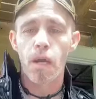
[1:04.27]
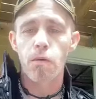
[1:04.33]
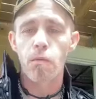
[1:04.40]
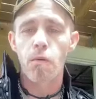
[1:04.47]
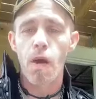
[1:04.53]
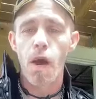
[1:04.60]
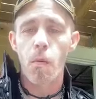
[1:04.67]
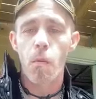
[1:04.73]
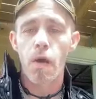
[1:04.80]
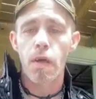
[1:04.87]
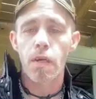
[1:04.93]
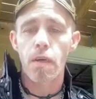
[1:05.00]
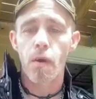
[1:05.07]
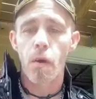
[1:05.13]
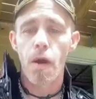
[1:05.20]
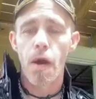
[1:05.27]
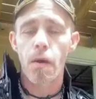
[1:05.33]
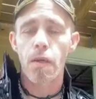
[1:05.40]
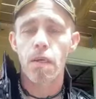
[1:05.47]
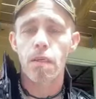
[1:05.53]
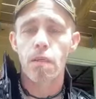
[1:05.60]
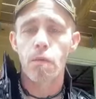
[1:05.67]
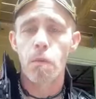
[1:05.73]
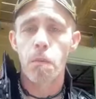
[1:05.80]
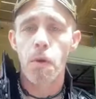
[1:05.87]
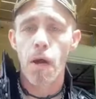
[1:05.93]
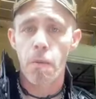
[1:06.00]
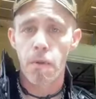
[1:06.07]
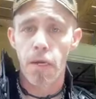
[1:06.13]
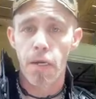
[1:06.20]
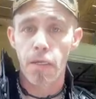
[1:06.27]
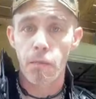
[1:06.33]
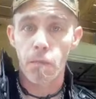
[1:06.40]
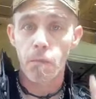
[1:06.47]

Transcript: I do not want to go out into public.